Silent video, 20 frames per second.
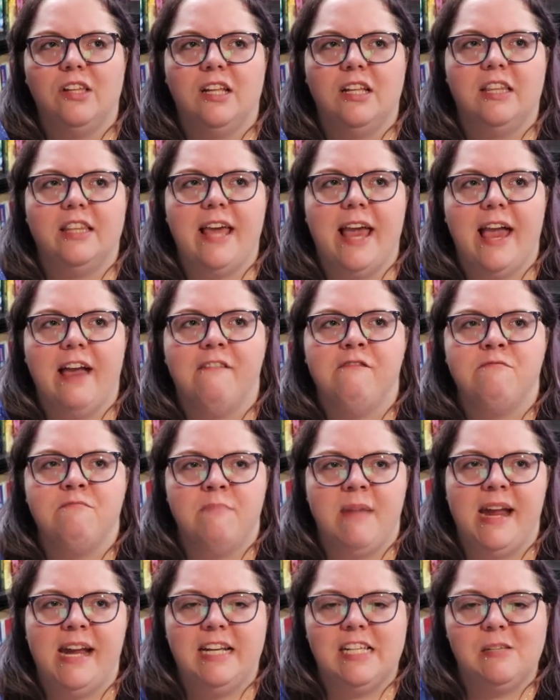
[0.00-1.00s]
that they have
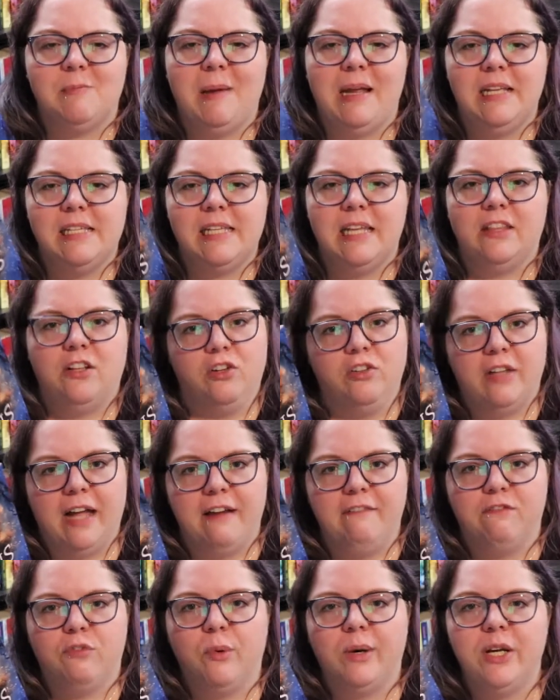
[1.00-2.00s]
made space in their
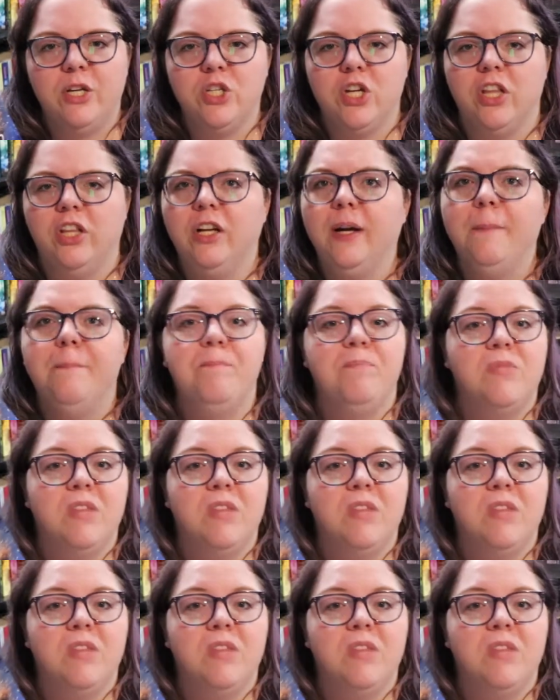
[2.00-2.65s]
life for each other.